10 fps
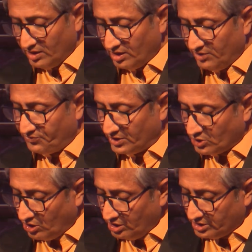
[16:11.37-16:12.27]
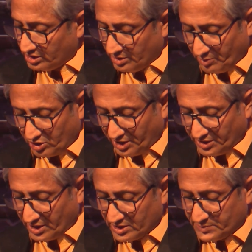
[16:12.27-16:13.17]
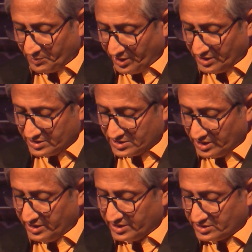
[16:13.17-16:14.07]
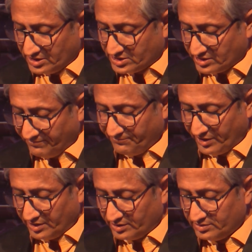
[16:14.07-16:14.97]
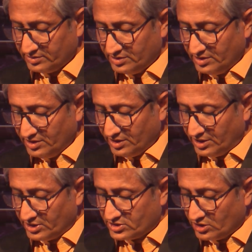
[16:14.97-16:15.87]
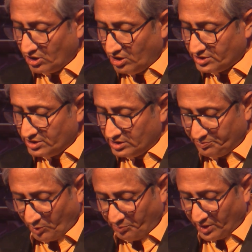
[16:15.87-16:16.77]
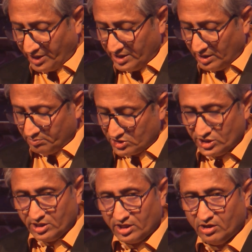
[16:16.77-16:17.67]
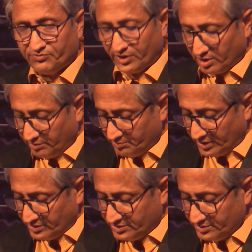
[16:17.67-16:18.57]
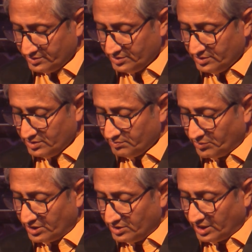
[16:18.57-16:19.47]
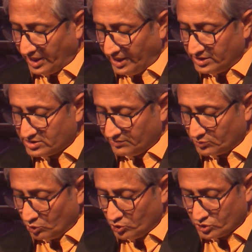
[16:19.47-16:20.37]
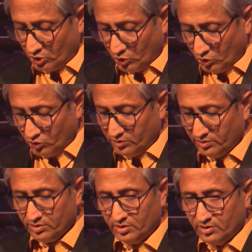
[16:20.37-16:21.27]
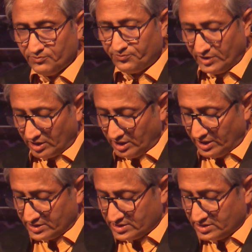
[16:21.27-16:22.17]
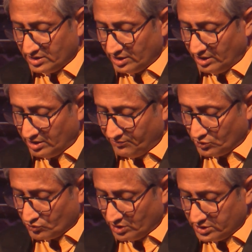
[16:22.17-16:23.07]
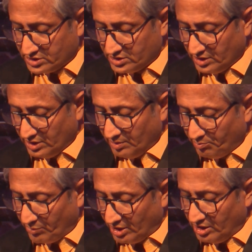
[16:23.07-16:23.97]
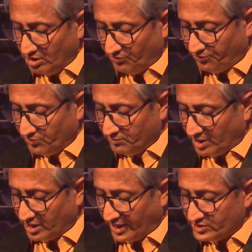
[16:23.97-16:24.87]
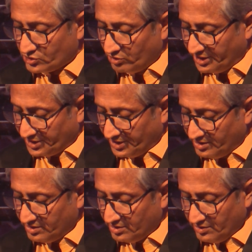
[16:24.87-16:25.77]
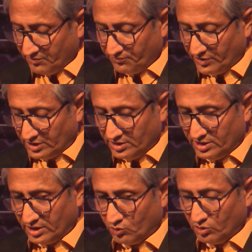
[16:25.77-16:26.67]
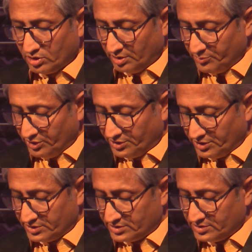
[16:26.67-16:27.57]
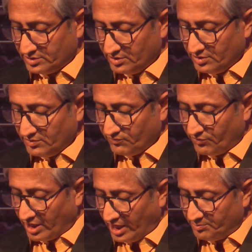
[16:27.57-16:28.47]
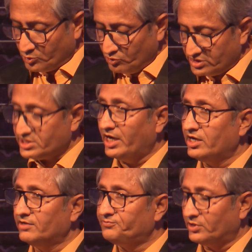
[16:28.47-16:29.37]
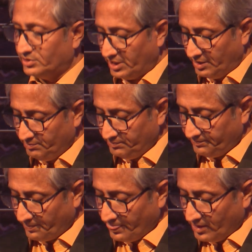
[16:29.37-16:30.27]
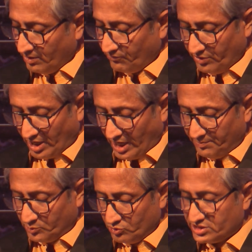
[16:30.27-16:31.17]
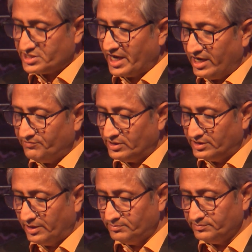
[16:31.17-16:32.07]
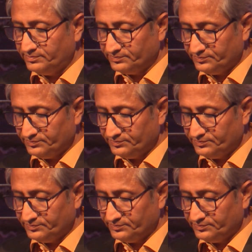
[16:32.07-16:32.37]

If at all the democratic spirit still exists somewhere, it is not in the propaganda machinery of a government, but in the hands of those lone, fearless individuals, many of whom are isolated within their own communities. We have to stand up for them. We have to stand with them.